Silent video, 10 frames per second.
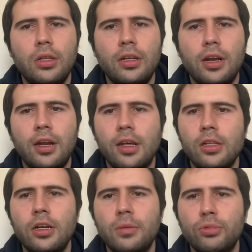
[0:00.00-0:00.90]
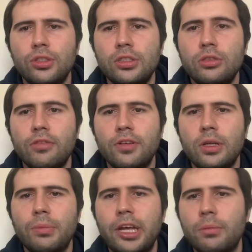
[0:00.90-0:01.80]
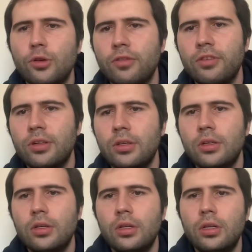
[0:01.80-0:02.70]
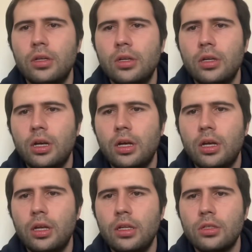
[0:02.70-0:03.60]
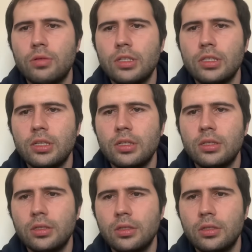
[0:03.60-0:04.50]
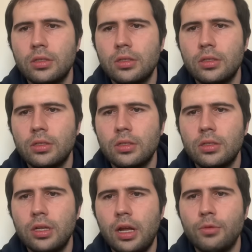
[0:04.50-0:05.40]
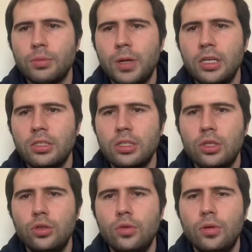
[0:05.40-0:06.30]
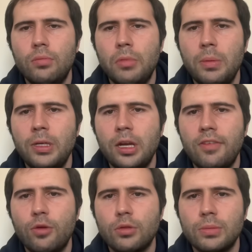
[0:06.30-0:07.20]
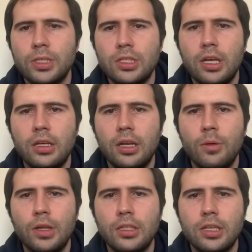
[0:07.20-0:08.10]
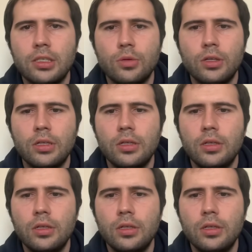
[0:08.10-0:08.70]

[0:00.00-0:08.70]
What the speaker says: It either got a brilliant or a very bad move. Interesting. I was -2. Maybe knight e4 was a mistake. Anyway, let's get to it.